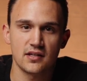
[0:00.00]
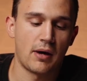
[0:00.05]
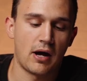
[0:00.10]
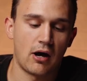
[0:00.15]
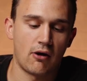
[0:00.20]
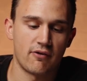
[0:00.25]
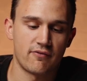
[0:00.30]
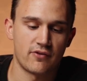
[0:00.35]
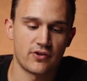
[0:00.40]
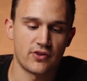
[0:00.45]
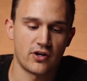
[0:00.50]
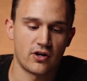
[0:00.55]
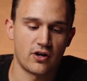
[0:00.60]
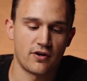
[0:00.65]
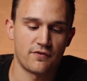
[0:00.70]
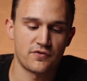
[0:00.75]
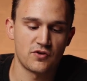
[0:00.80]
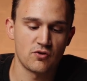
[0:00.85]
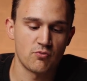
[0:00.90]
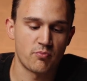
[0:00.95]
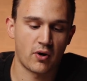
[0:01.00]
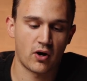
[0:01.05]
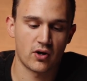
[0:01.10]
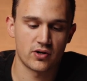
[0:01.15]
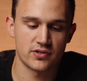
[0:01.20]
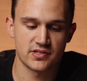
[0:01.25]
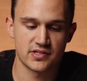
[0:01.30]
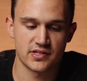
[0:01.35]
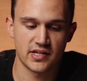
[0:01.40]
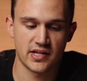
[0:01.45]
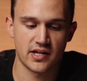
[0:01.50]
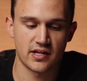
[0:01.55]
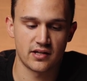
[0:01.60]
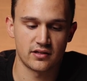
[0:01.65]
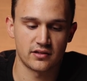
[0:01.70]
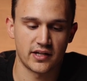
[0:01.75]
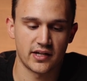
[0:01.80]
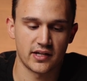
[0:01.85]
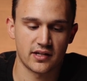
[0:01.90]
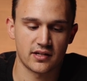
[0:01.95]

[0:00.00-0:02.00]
However, there are a few parts that